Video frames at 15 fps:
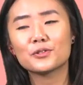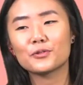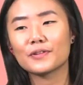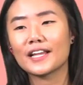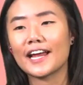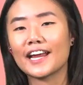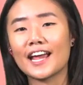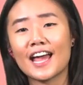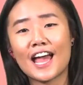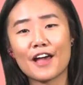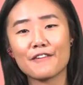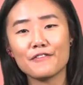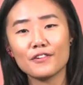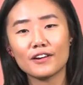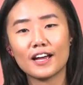like have
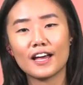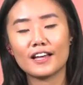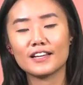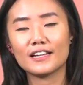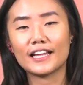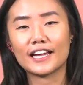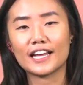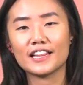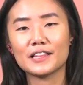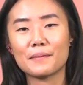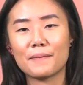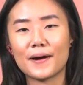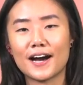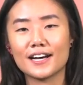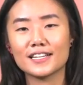you like in the
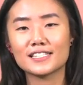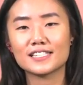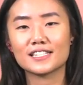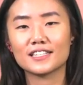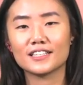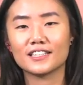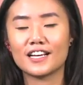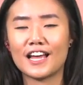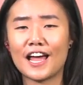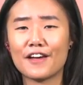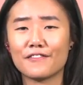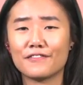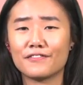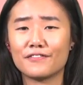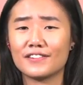past
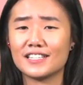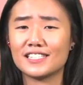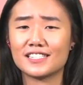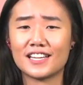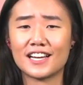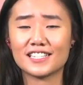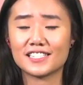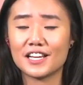has there